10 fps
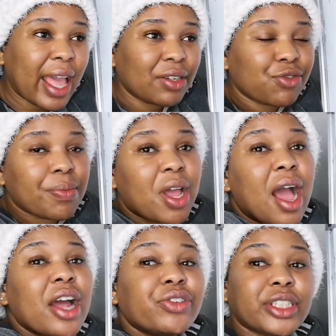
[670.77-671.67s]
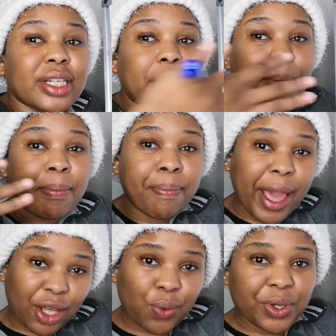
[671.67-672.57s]
and from 100
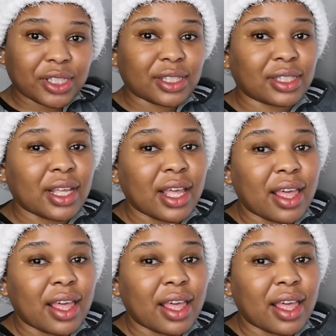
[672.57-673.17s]
backwards.